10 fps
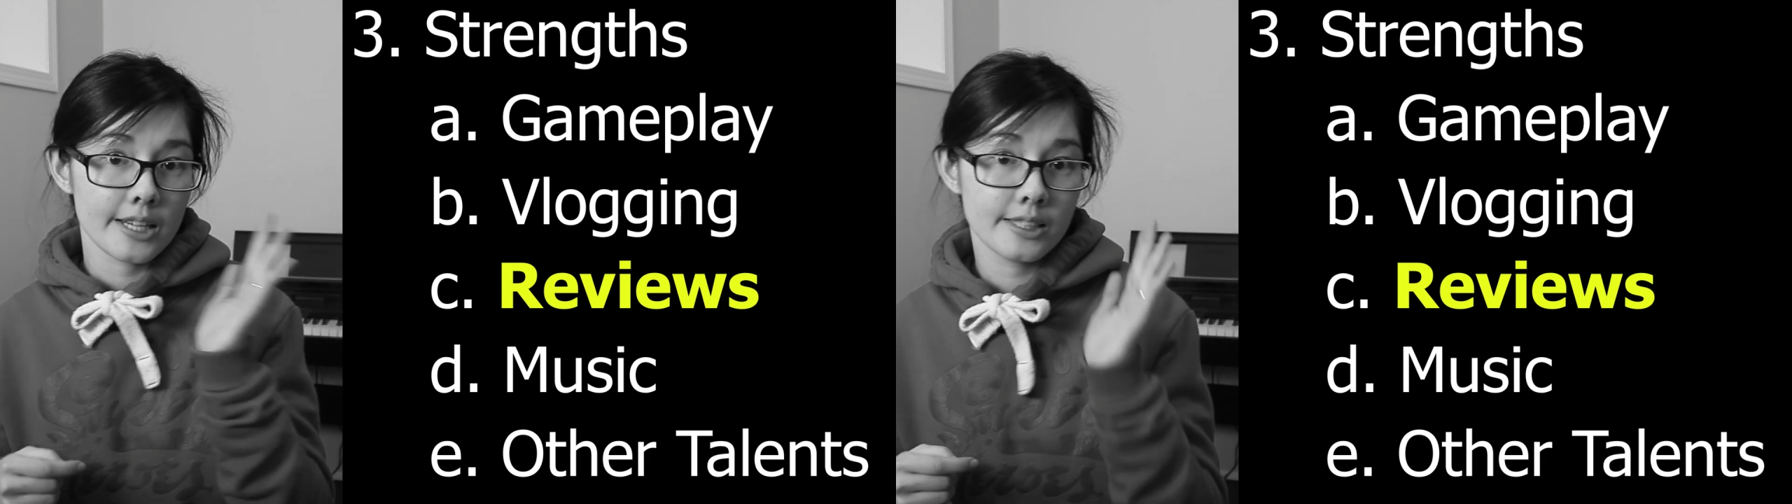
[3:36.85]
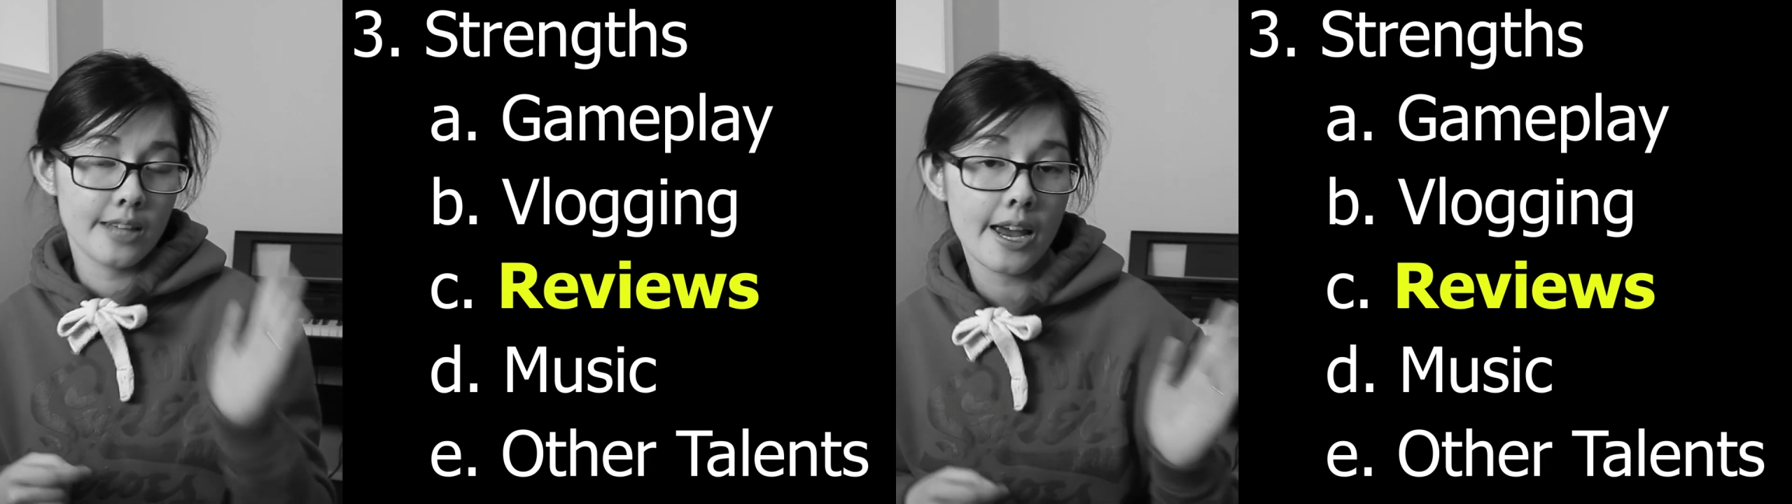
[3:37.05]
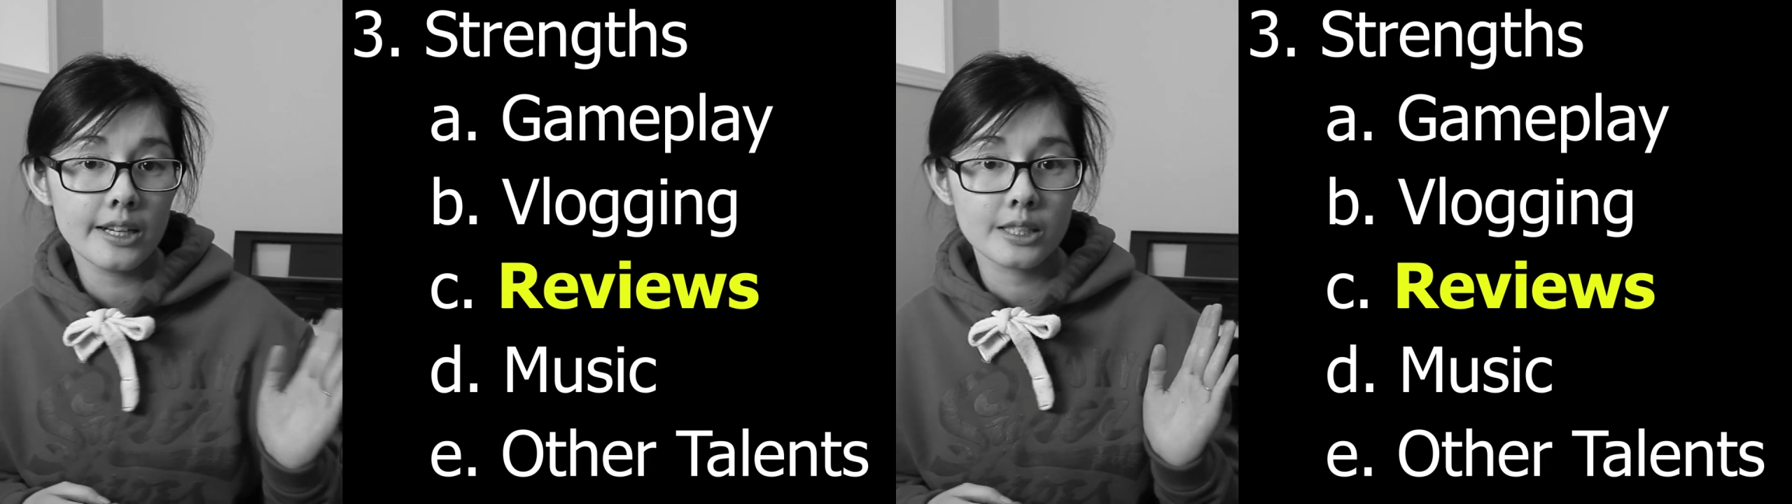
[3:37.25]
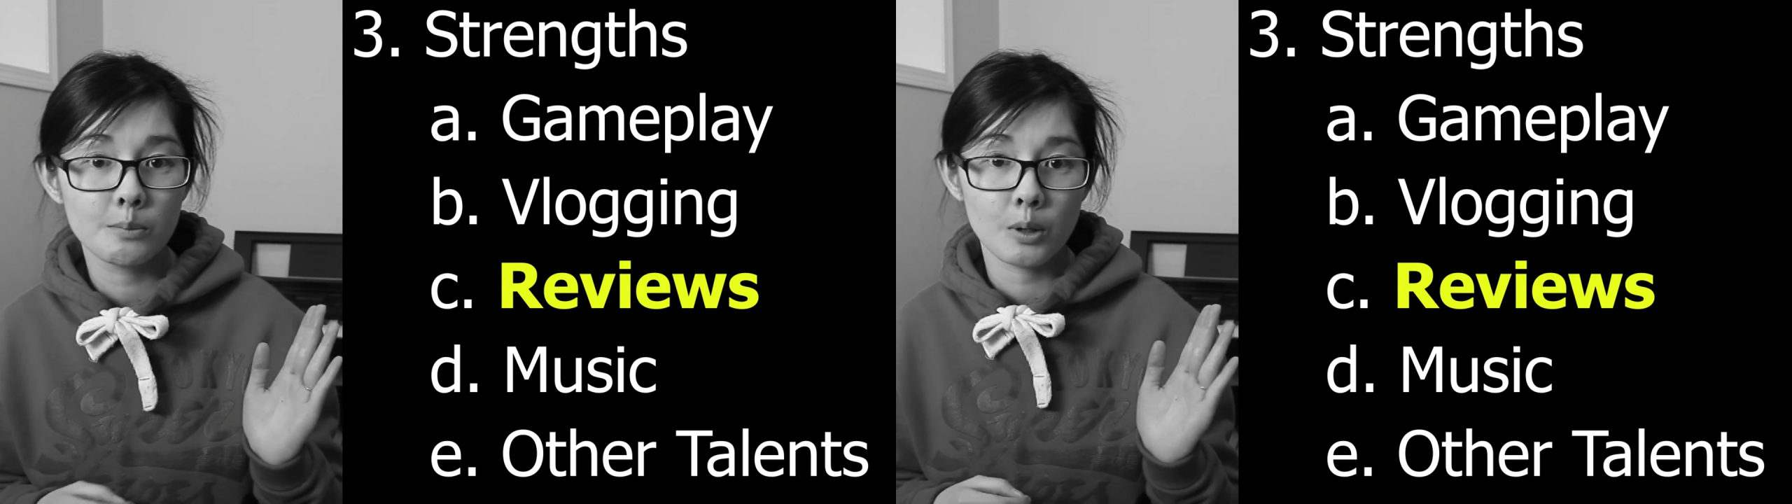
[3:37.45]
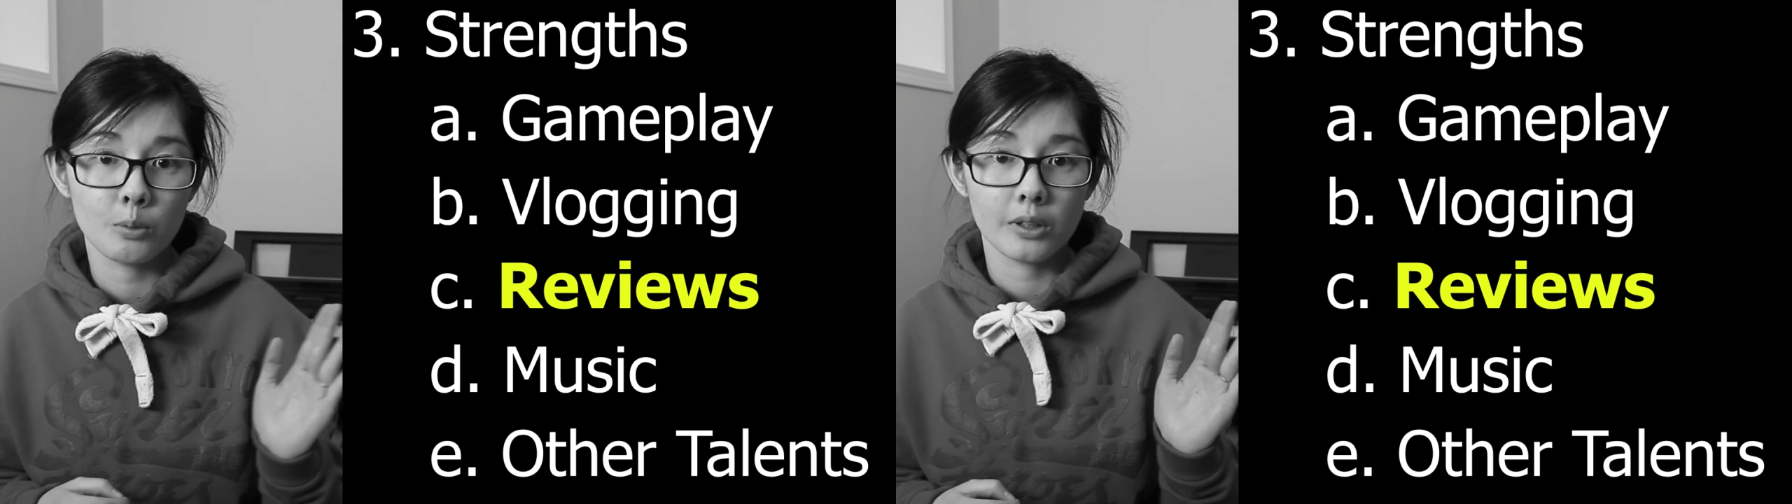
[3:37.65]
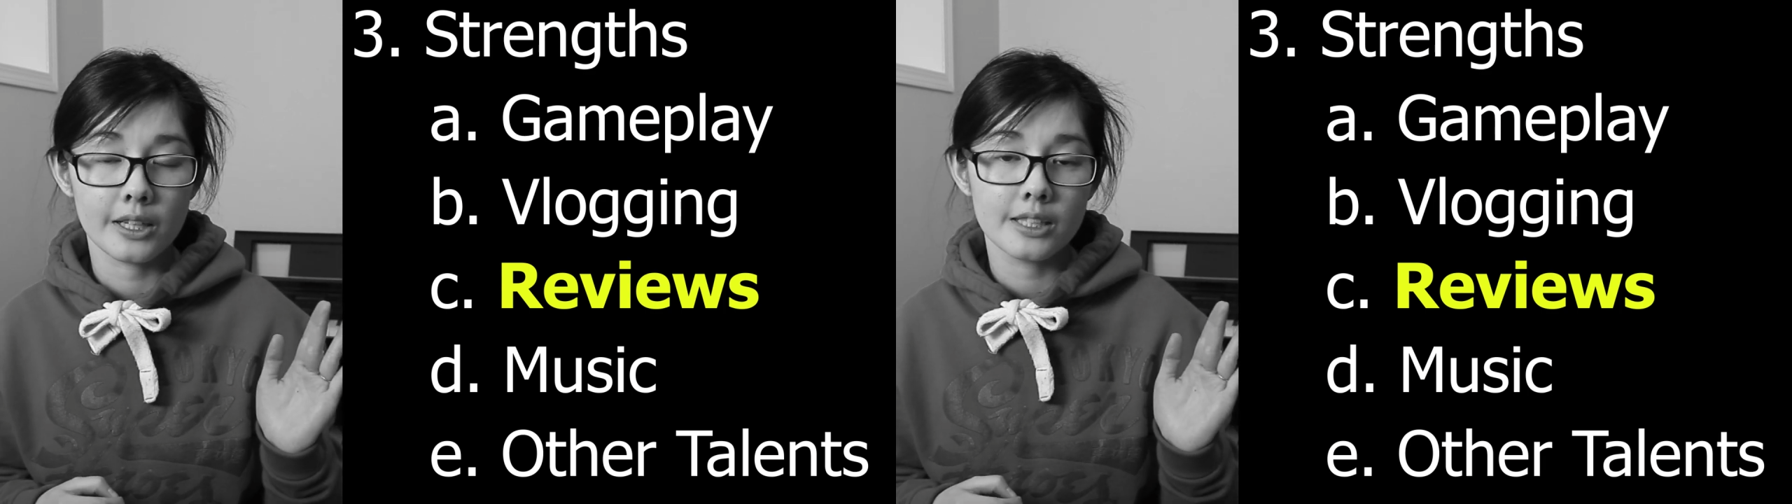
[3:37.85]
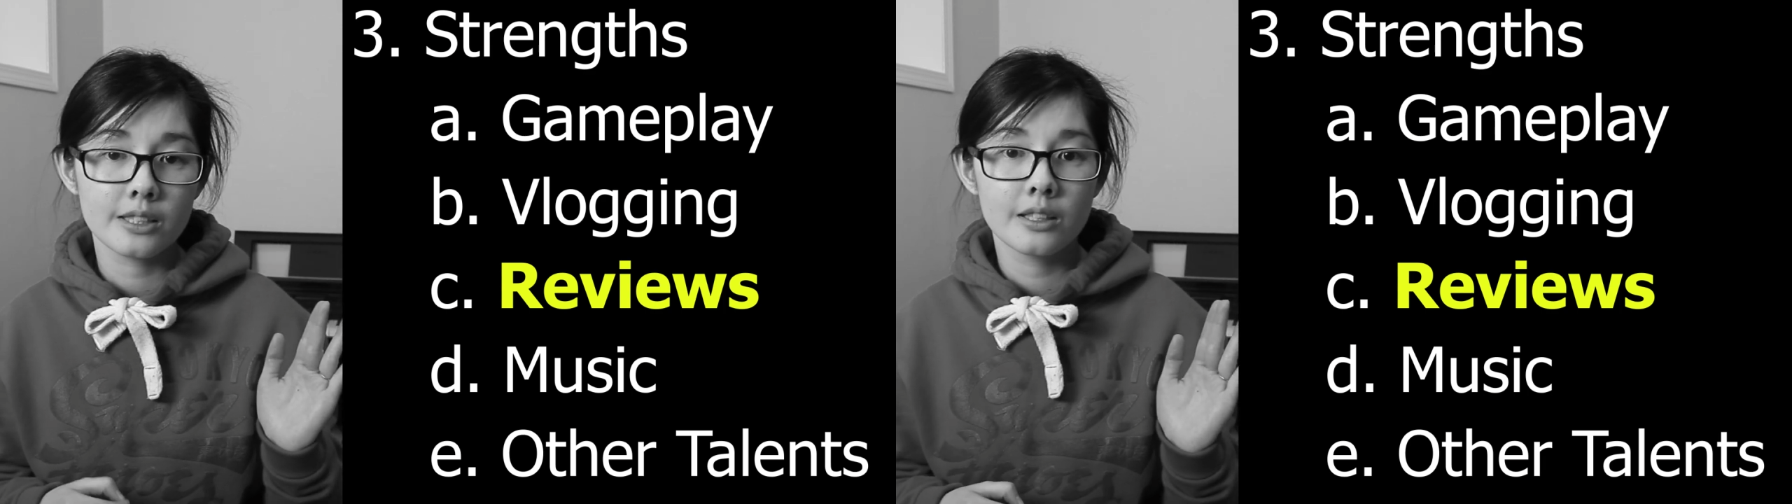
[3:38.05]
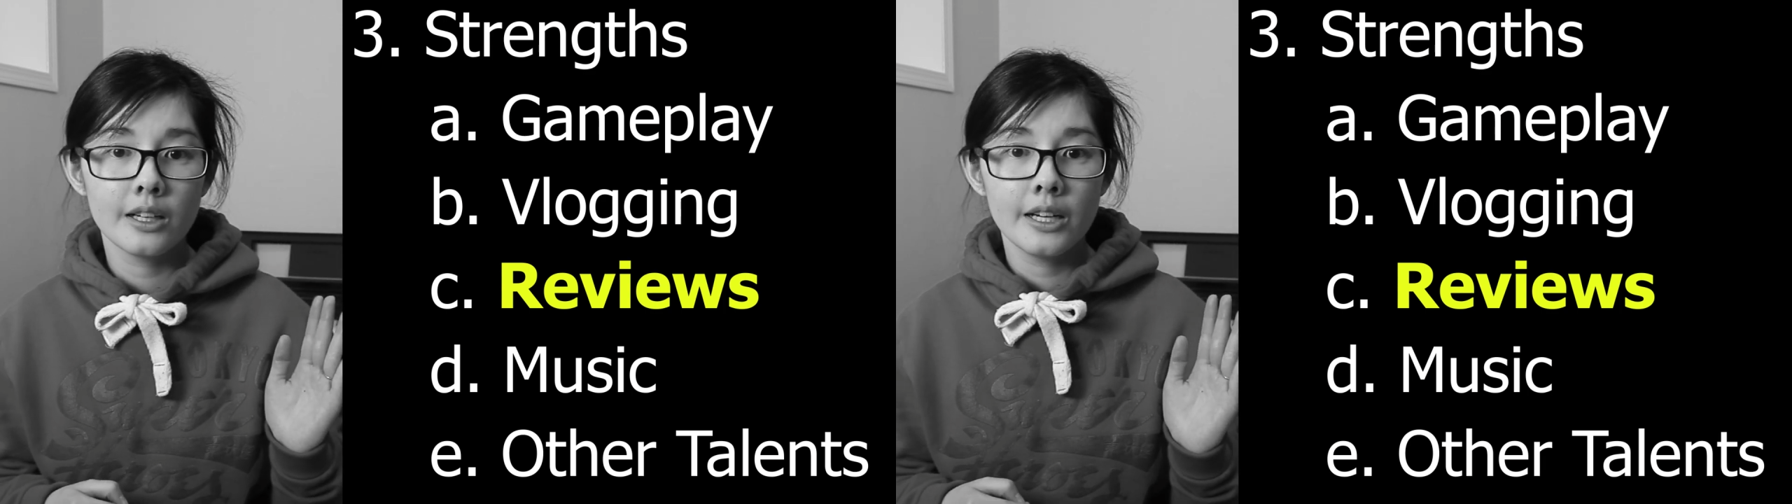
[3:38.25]
S10 has been
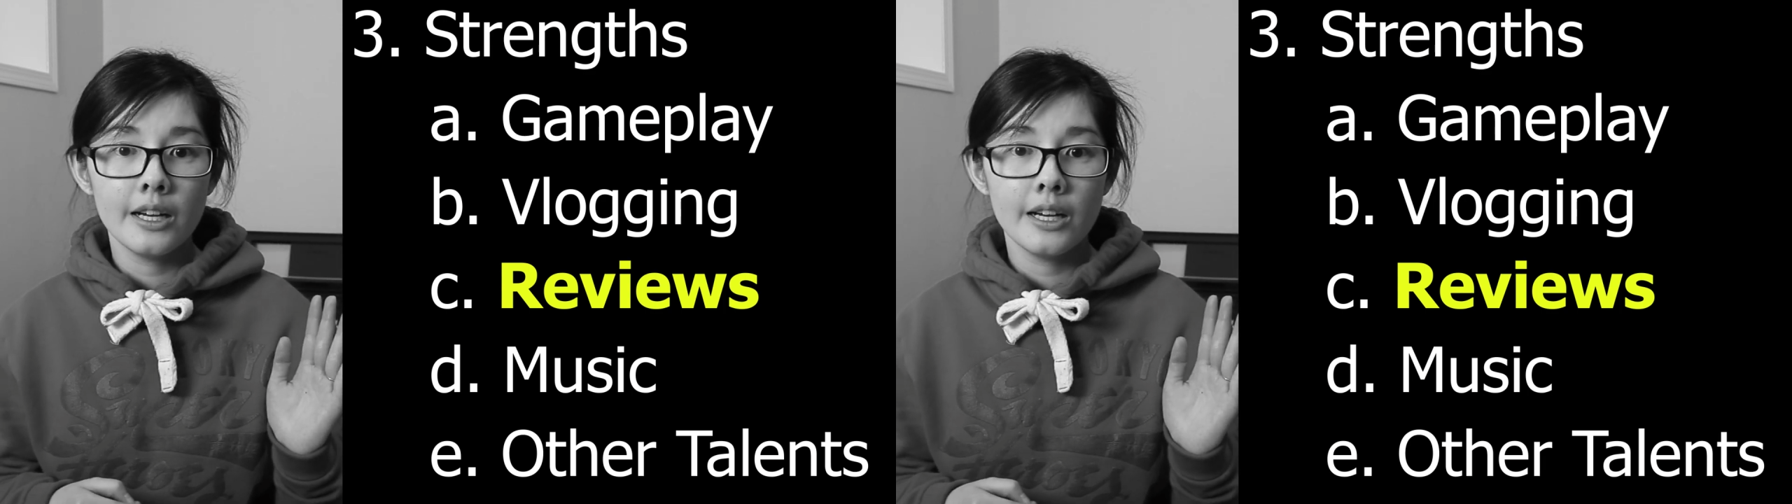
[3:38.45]
released,